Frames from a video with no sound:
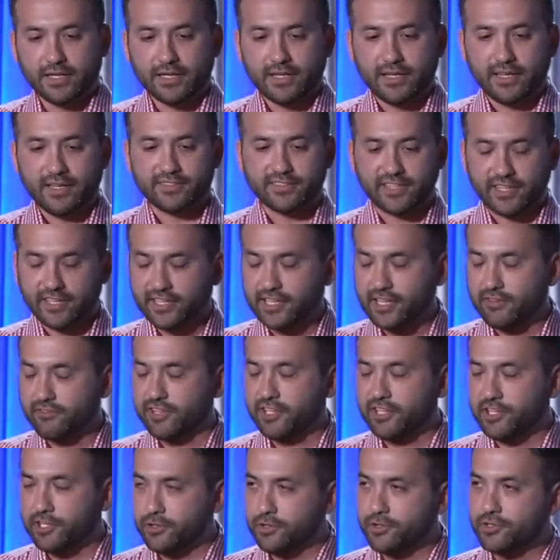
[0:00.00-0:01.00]
It's going to give a
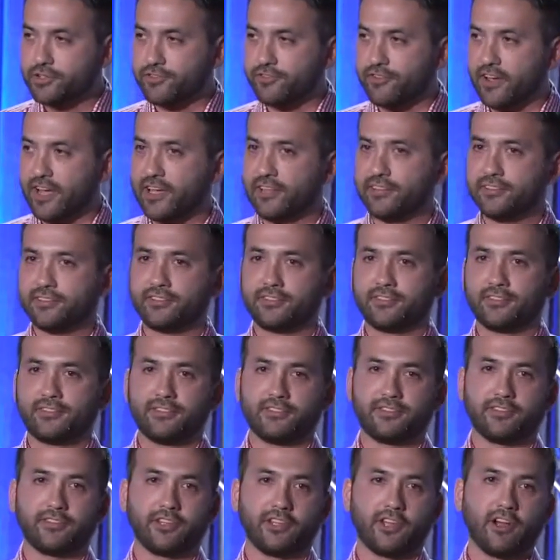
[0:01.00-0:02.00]
huge face
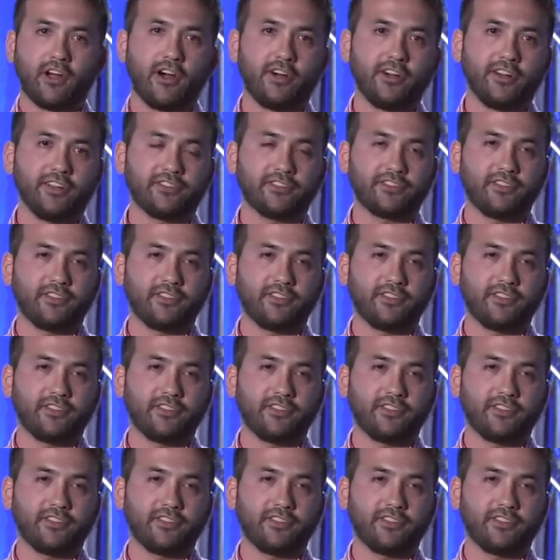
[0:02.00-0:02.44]
to the artist